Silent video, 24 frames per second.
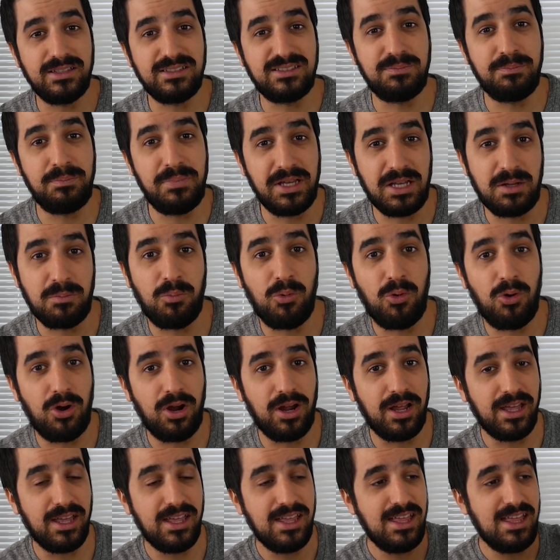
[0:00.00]
this big
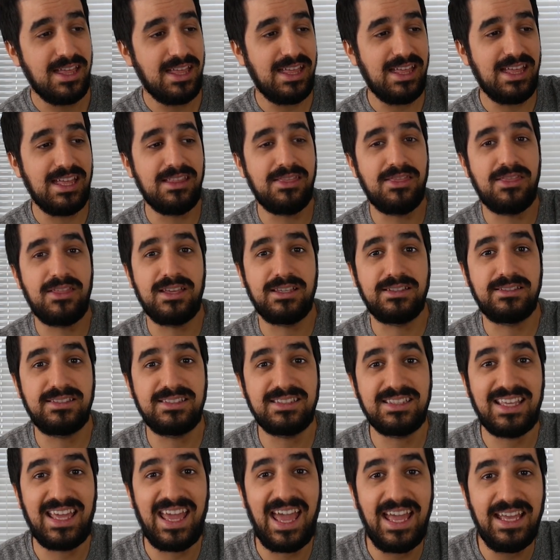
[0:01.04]
boy in
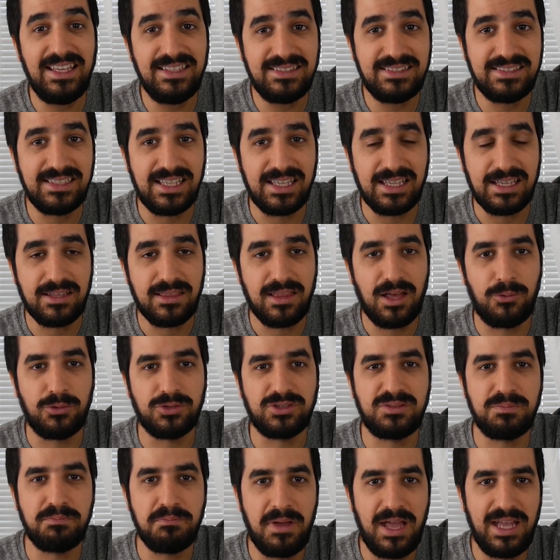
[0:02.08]
this casing that
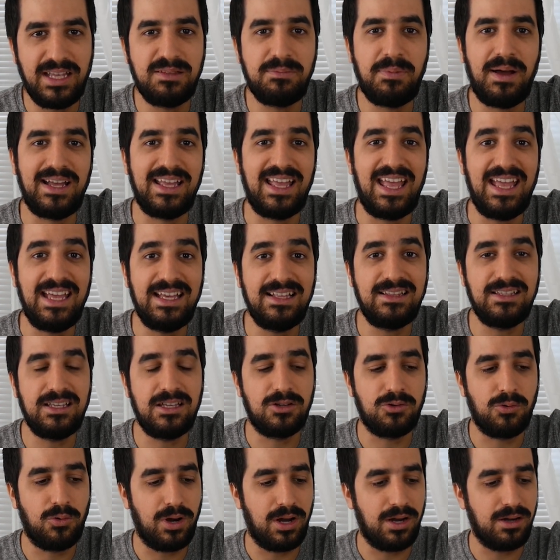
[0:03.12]
was made by
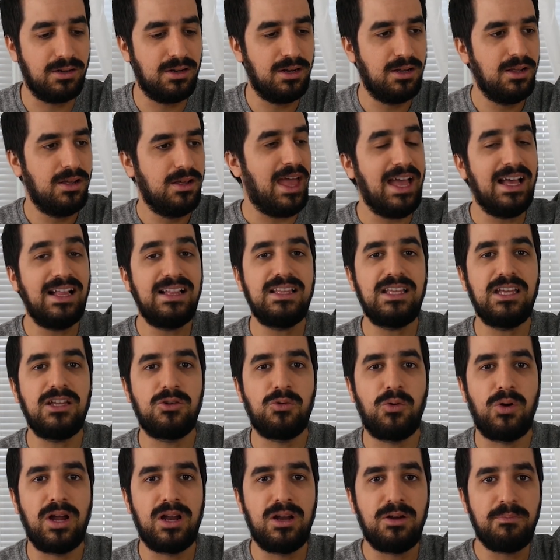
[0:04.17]
Alienware.
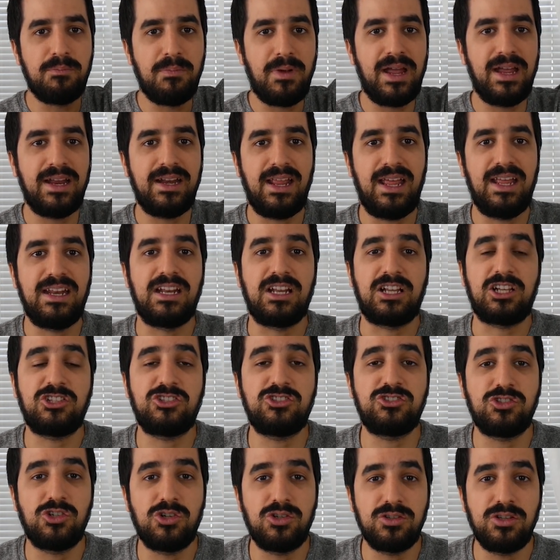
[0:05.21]
Alienware made an
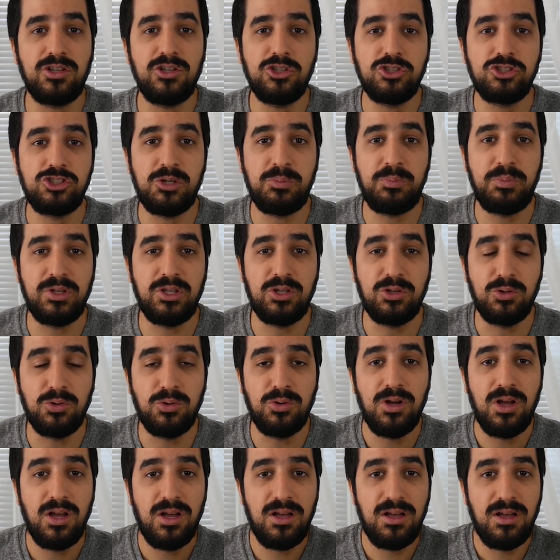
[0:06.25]
external
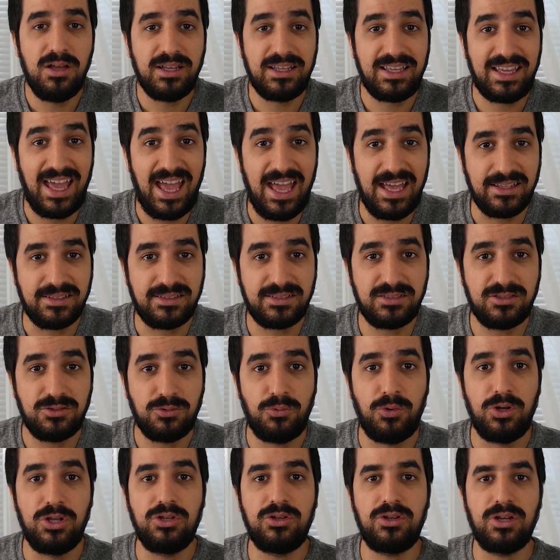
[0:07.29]
GPU case
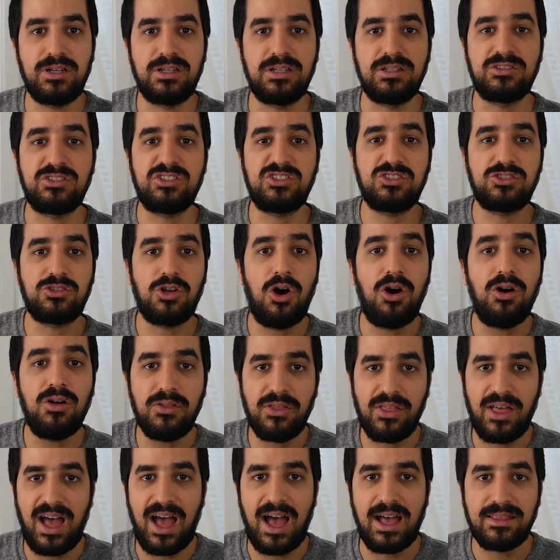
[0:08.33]
where you can install
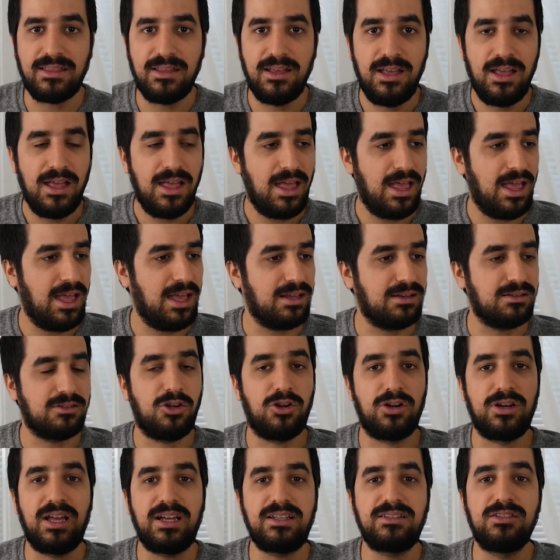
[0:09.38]
that and
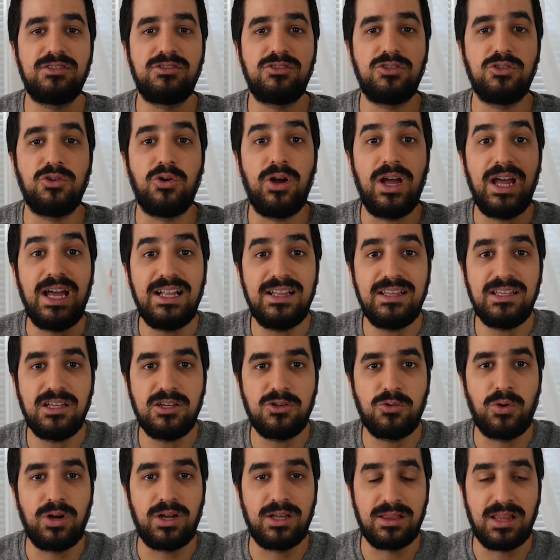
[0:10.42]
connect it to your
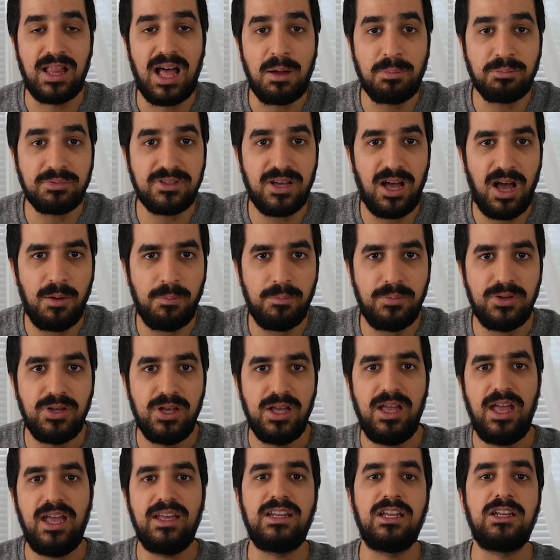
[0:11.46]
Alienware laptop
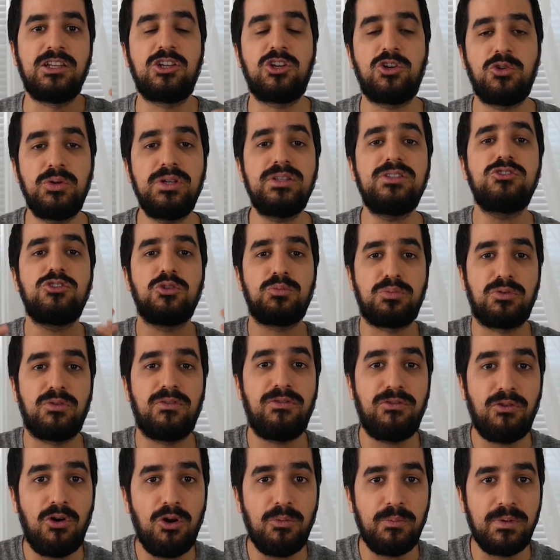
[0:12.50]
and increase your
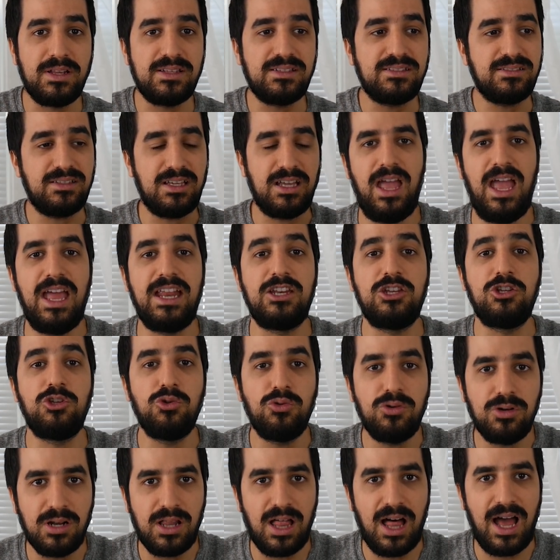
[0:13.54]
performance and
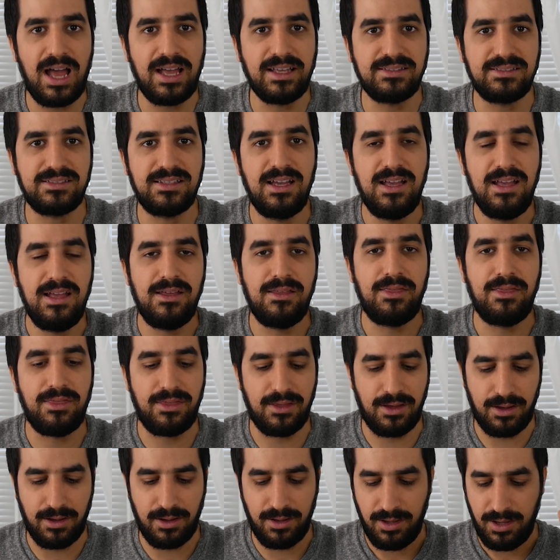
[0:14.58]
utilize
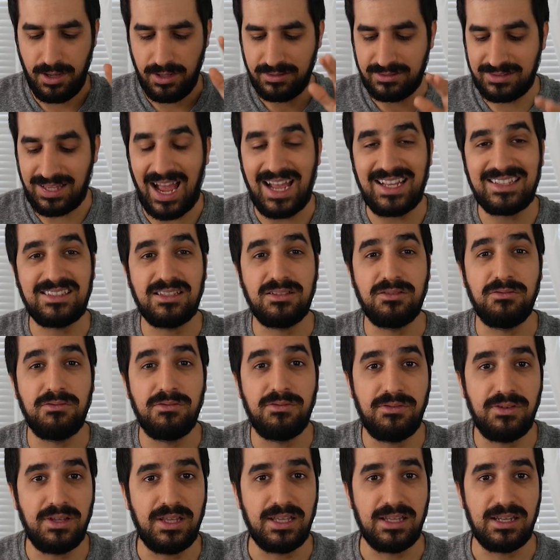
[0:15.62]
the Titan
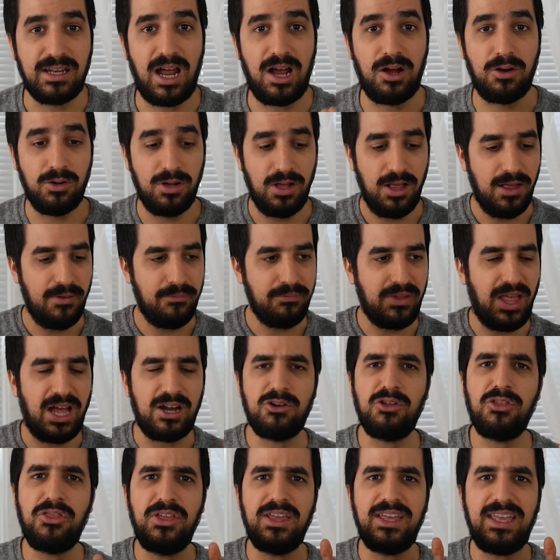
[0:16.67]
V. Now, I
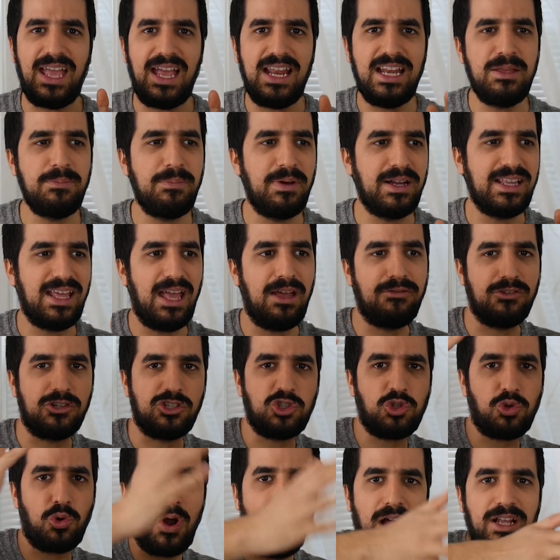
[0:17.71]
don't think anybody ever
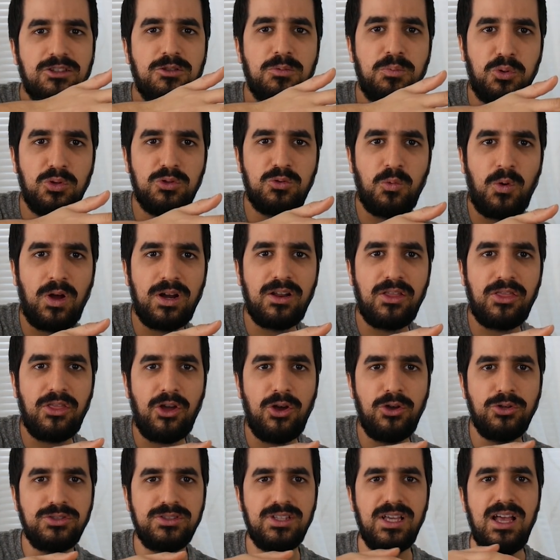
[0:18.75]
tried to put one of
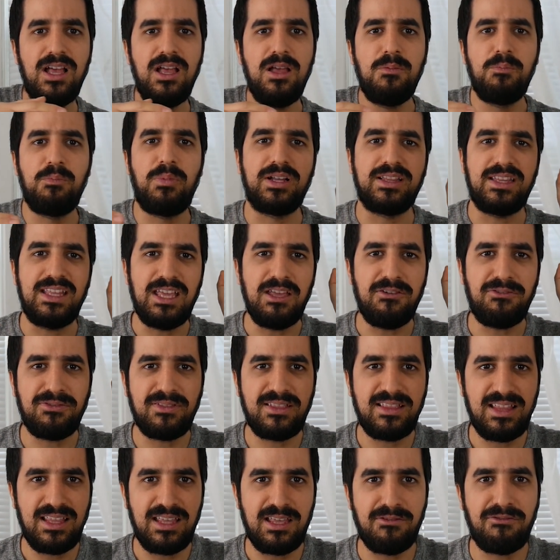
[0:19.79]
those but if,
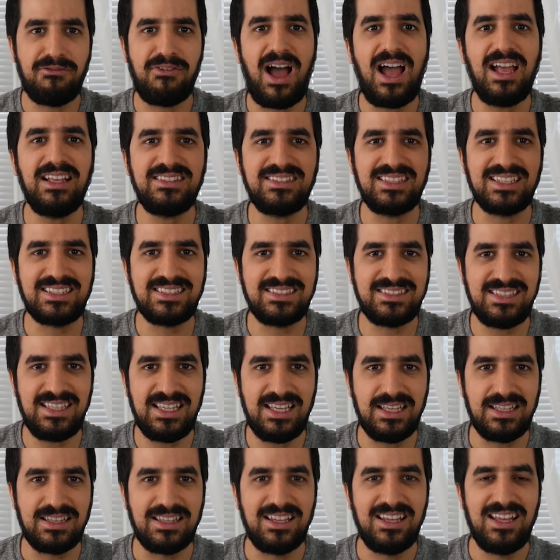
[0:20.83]
if I
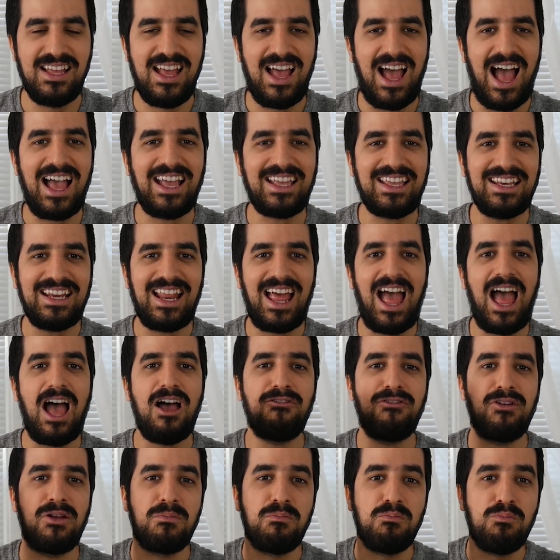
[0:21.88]
succeed, I can
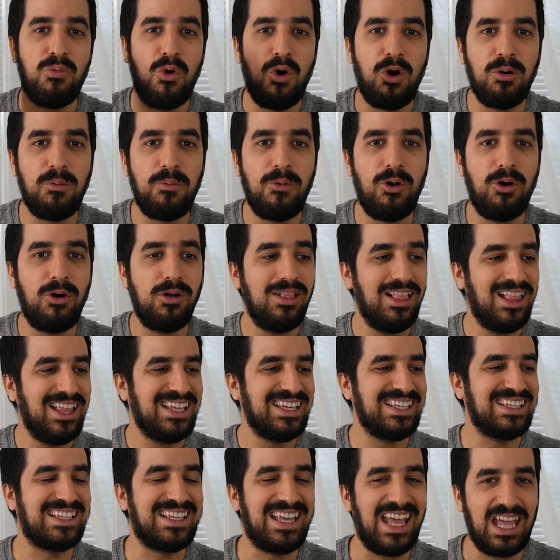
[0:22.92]
have a mobile
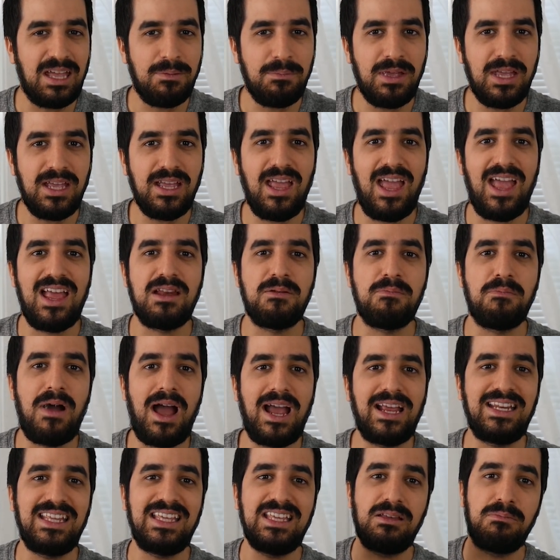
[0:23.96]
gaming and
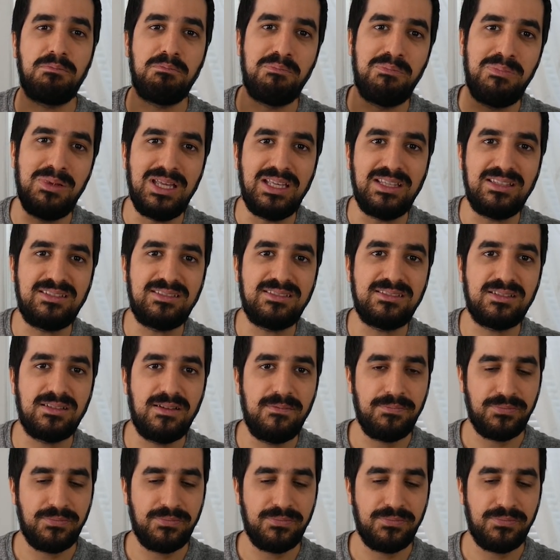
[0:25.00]
mining beast.